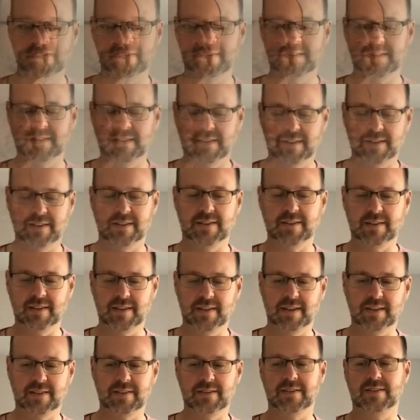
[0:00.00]
The
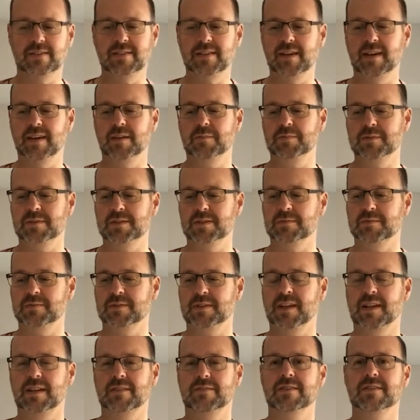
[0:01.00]
next step is
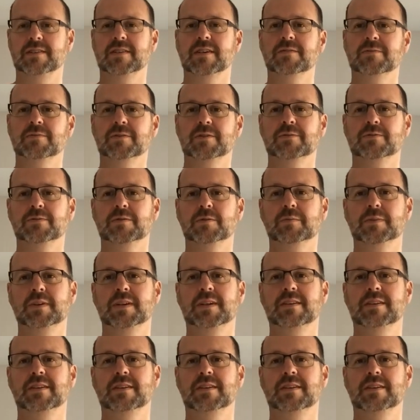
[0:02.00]
kind of a tough one for me,